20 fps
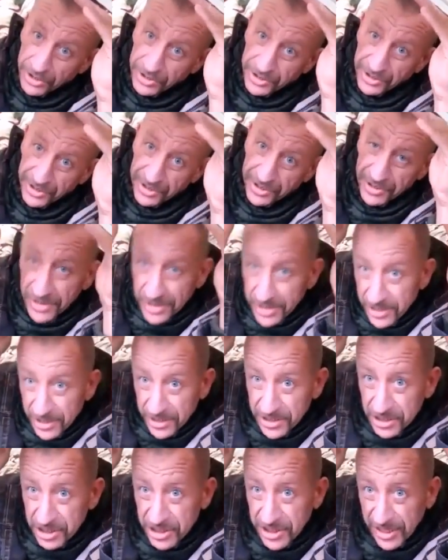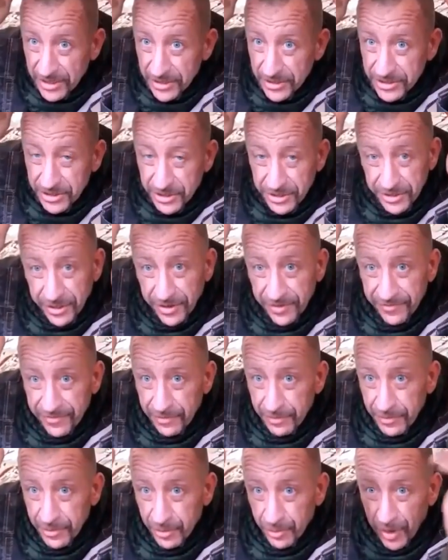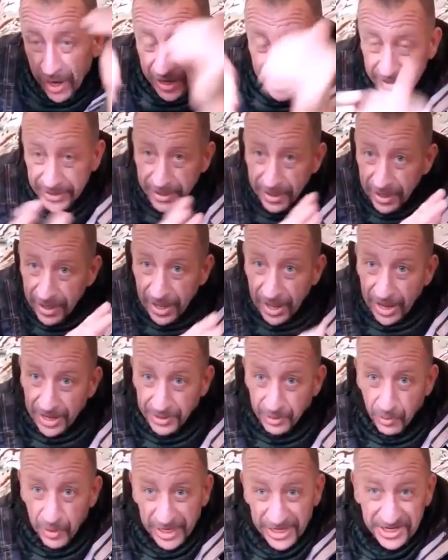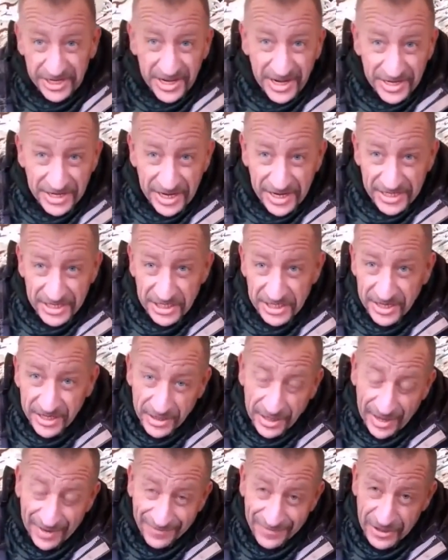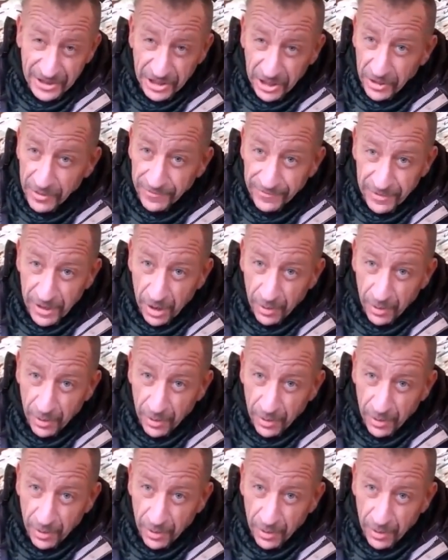under, sheltered from the rain and the wind, and yet still have a stove